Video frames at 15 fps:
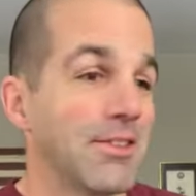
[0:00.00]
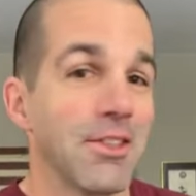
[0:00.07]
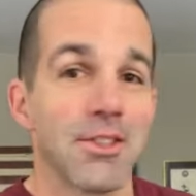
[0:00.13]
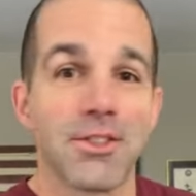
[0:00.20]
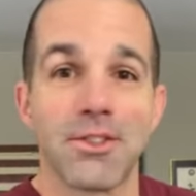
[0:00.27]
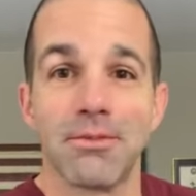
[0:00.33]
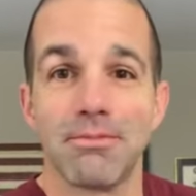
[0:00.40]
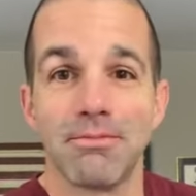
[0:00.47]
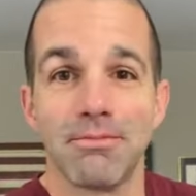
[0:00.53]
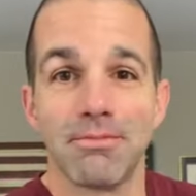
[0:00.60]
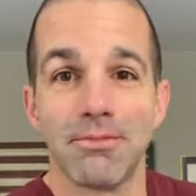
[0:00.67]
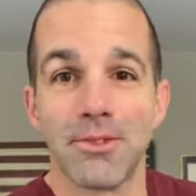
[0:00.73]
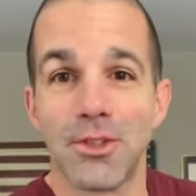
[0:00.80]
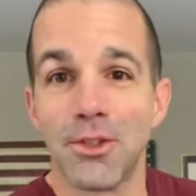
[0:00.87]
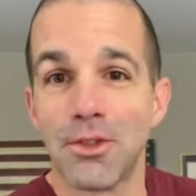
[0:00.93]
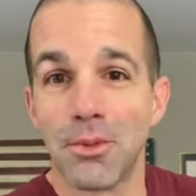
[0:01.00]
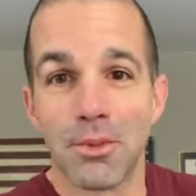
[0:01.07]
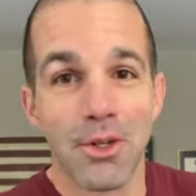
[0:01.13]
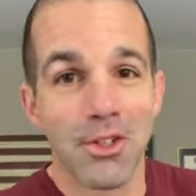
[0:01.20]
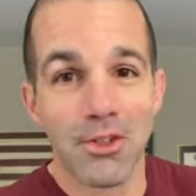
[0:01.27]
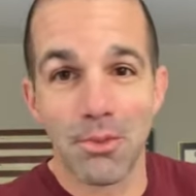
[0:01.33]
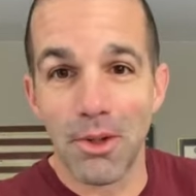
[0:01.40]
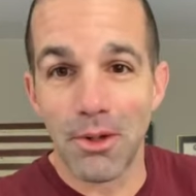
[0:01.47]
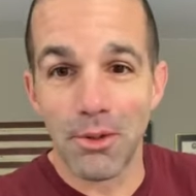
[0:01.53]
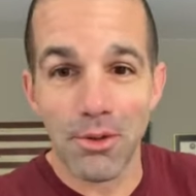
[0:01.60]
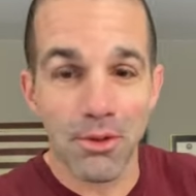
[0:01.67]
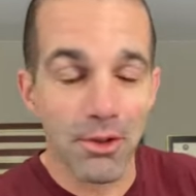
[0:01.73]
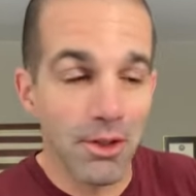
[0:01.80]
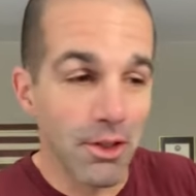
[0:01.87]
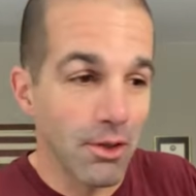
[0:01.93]
just shoot the breeze a bit. It
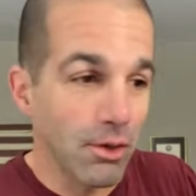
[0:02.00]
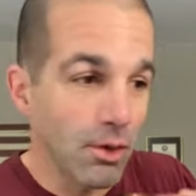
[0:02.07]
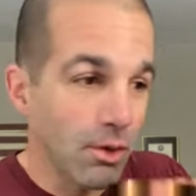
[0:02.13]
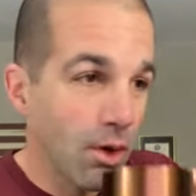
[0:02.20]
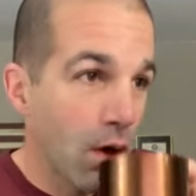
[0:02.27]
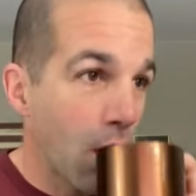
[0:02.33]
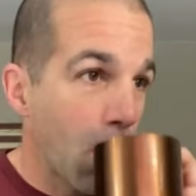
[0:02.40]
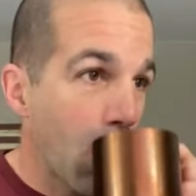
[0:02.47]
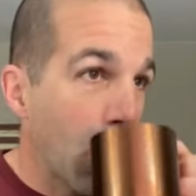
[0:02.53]
was really cool.